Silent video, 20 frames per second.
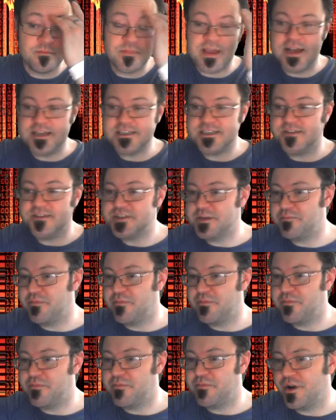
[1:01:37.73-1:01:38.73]
As I've said
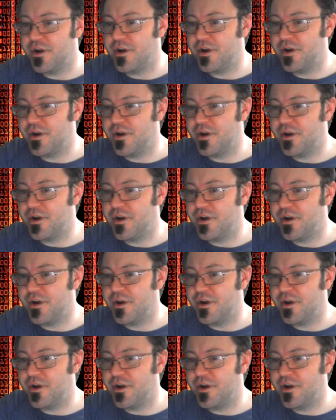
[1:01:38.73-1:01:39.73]
before, one of the most
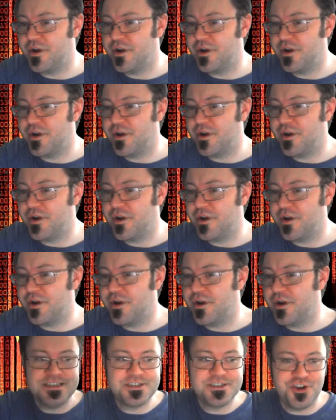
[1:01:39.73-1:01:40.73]
important things
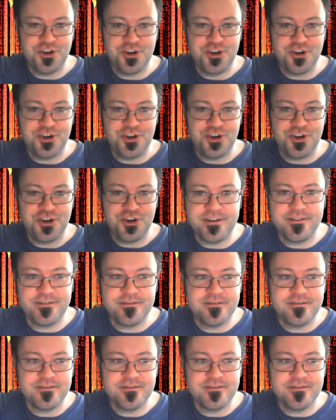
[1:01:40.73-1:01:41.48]
is curating.